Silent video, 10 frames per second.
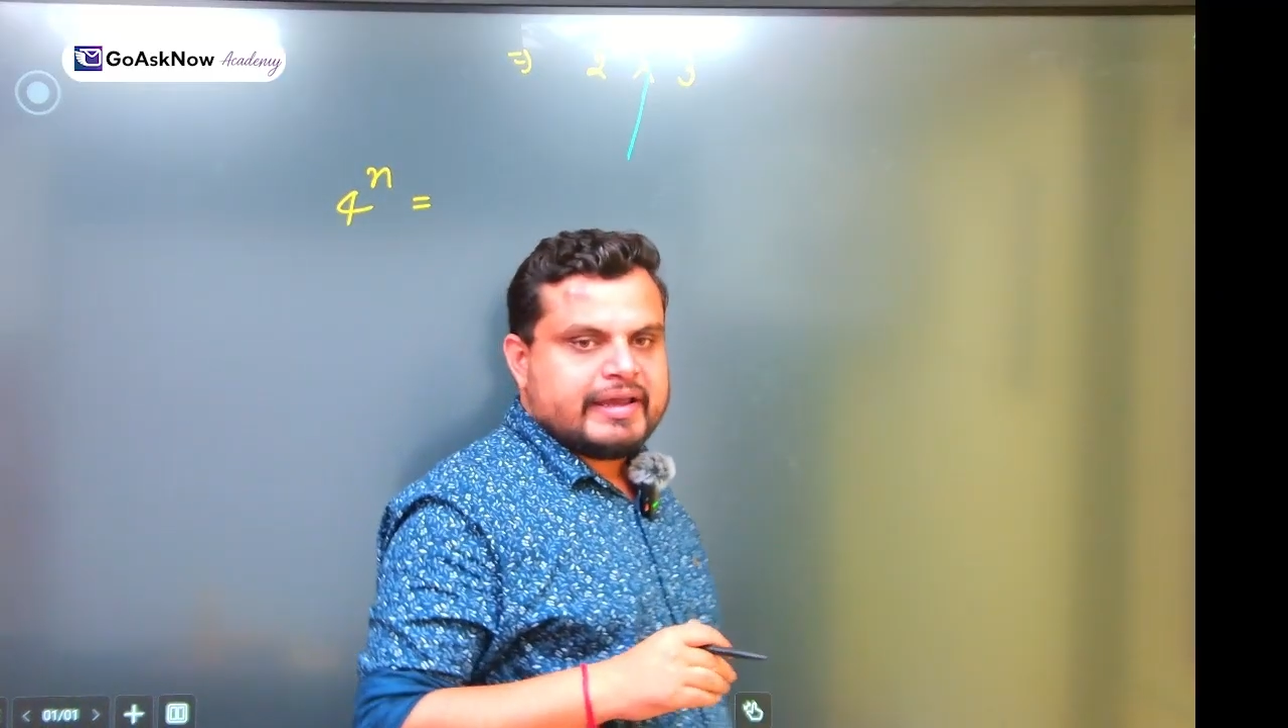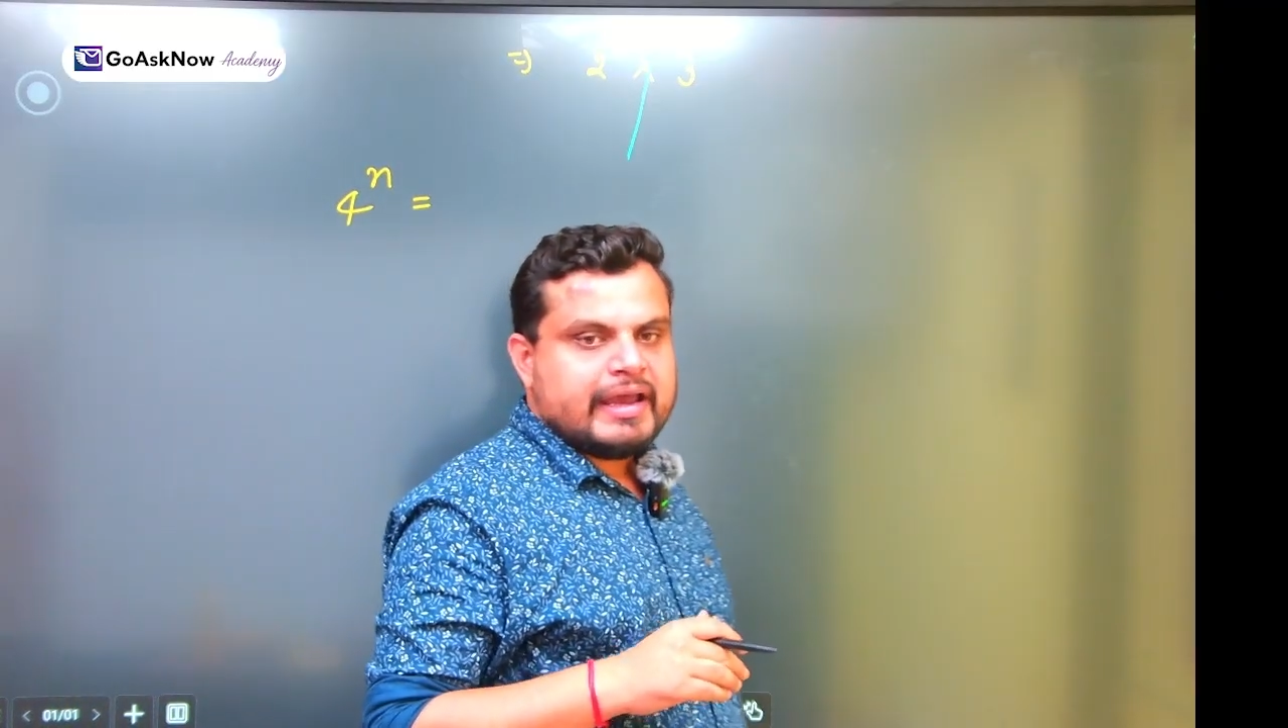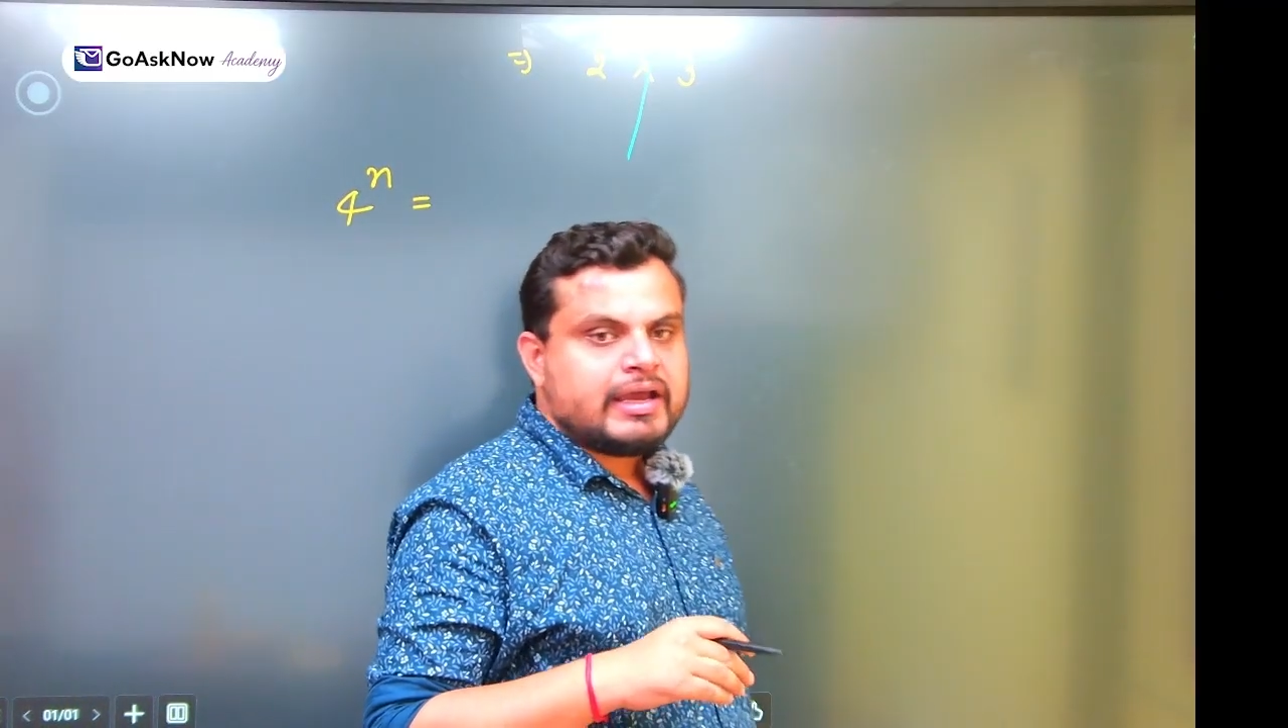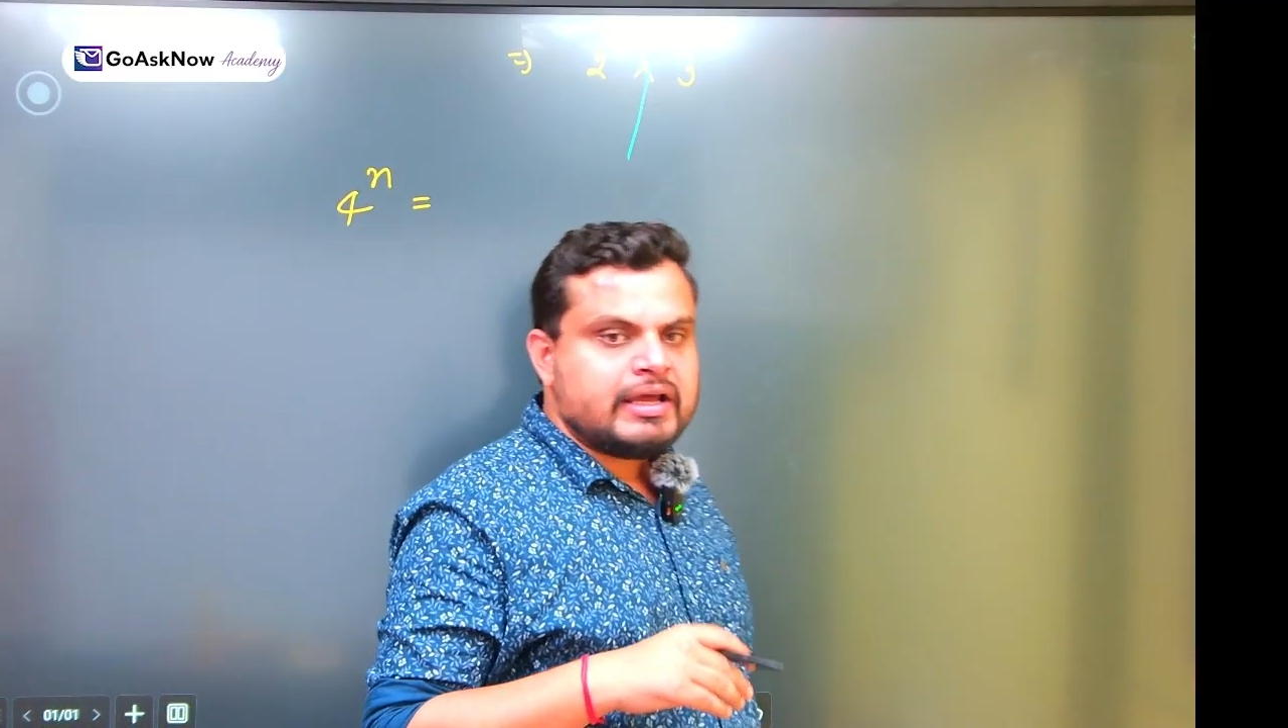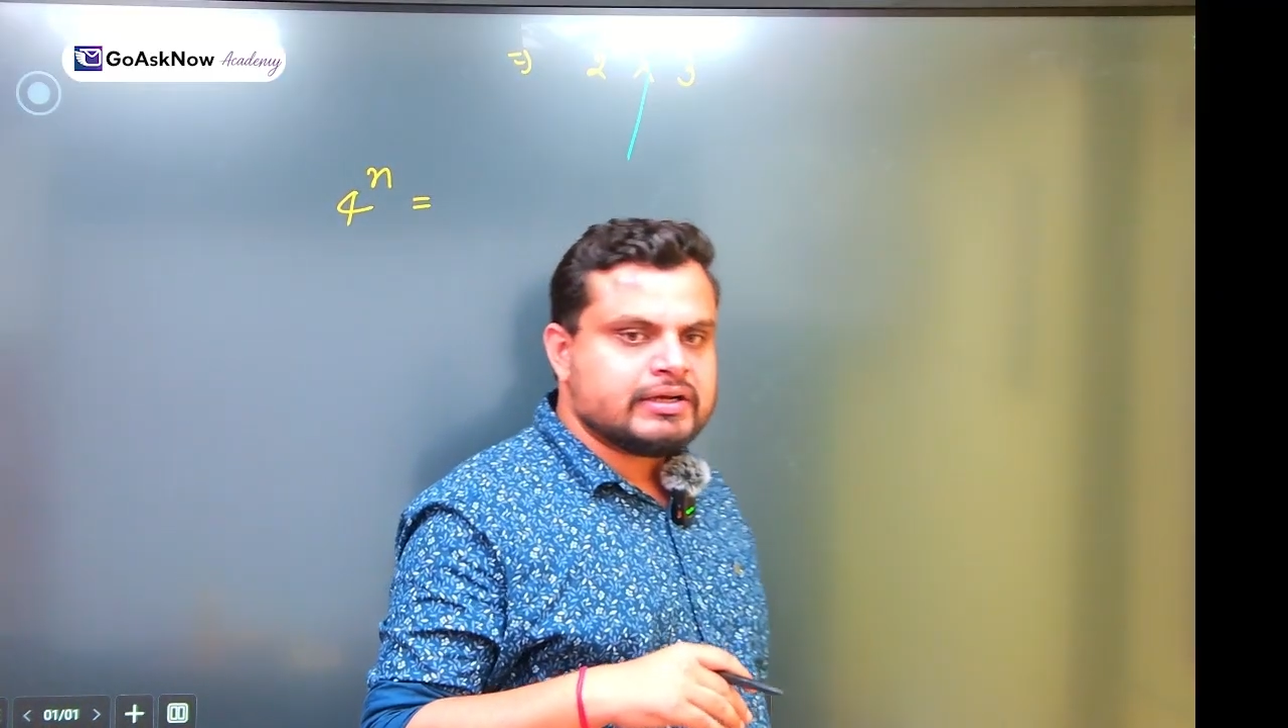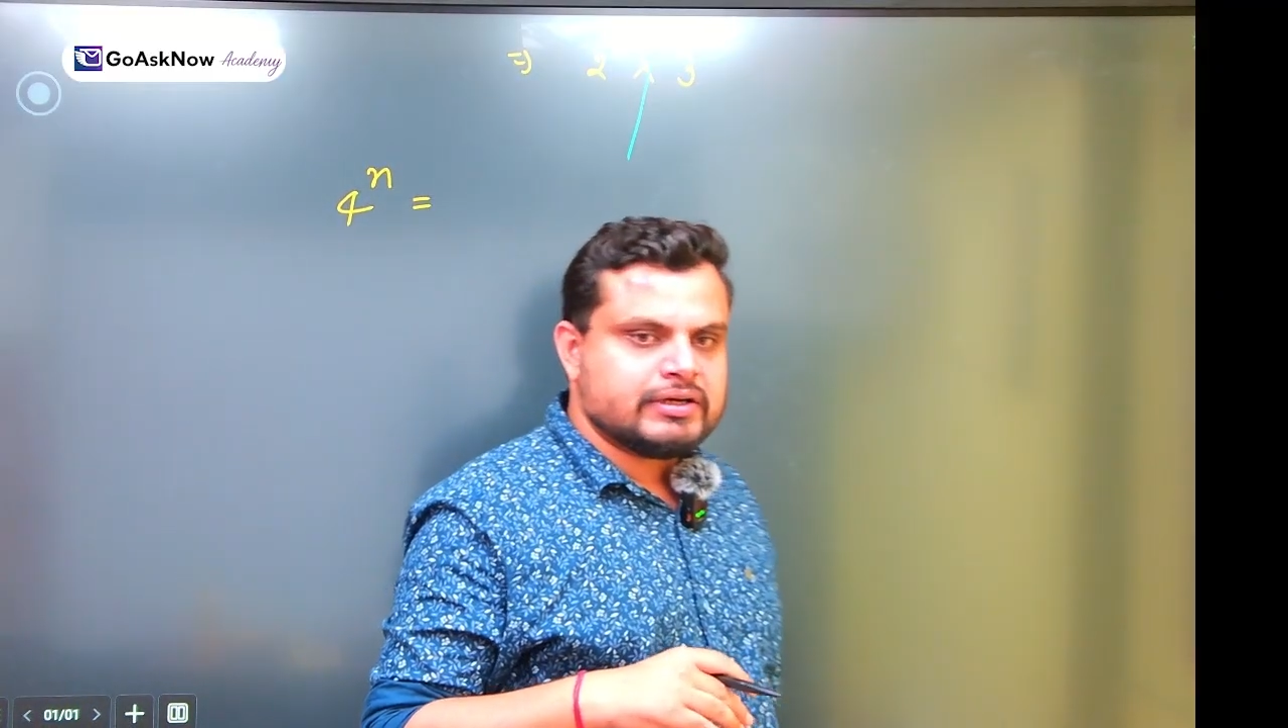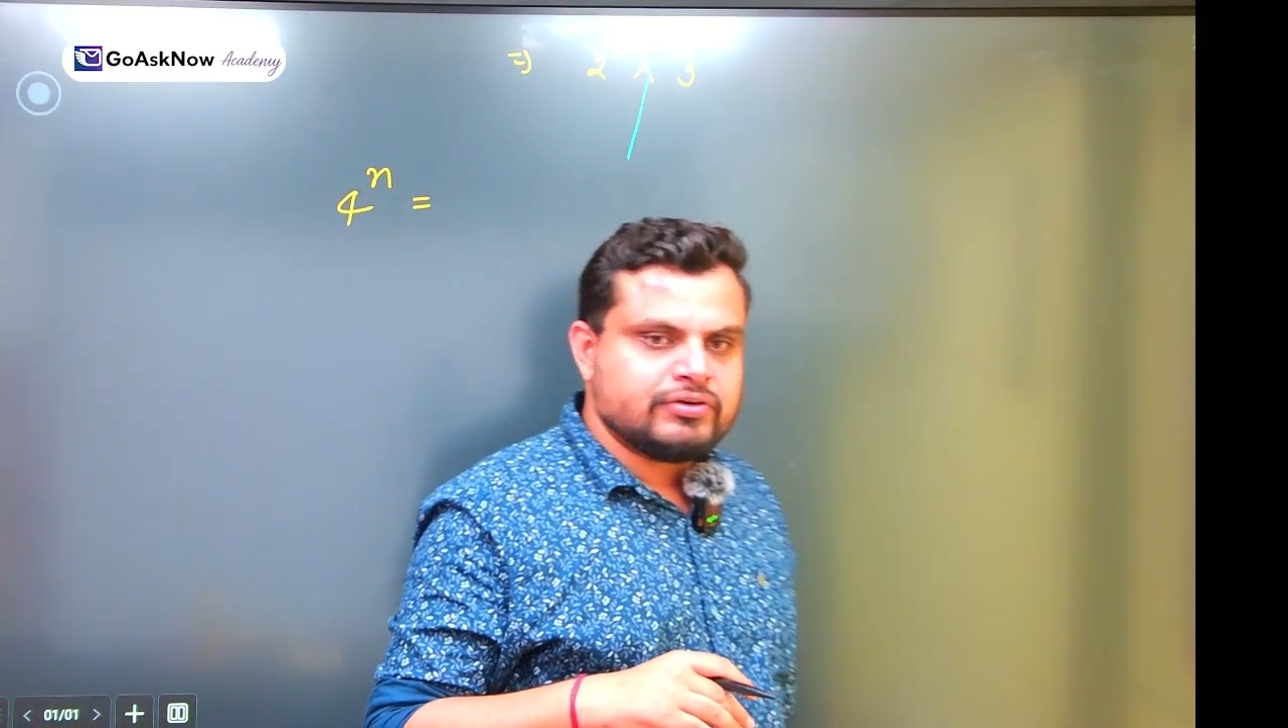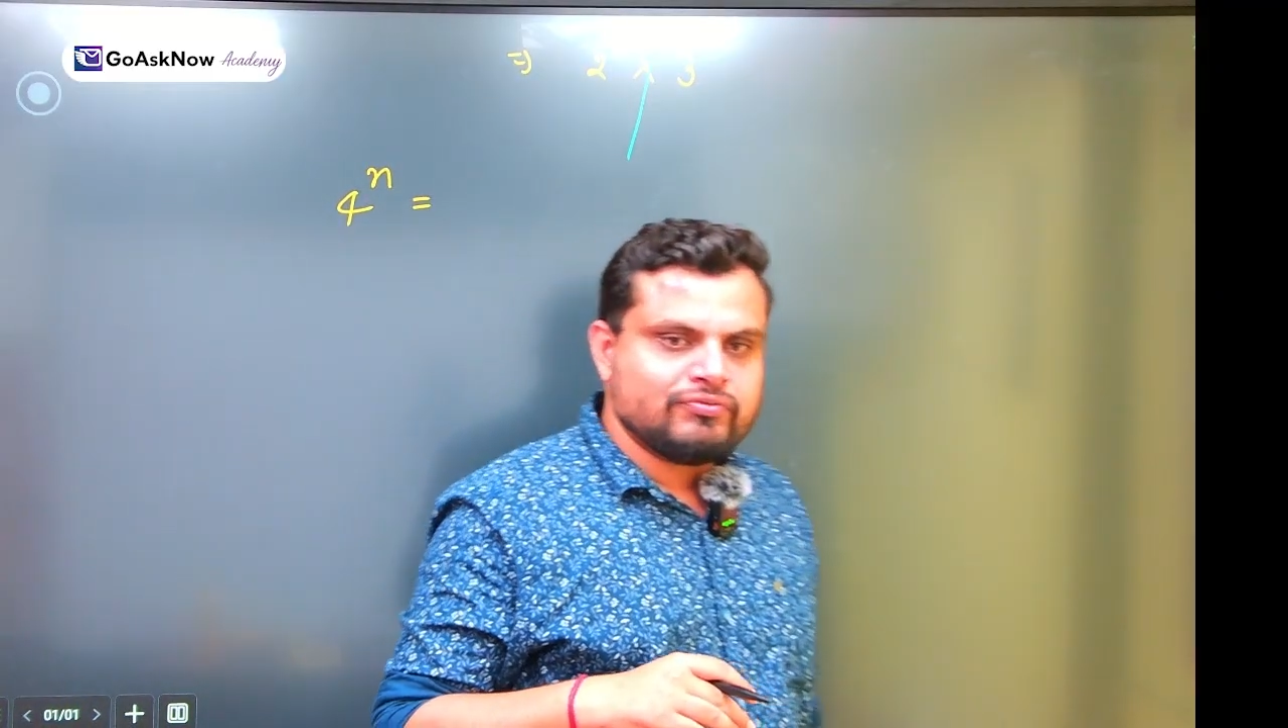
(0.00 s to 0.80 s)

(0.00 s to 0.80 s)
can,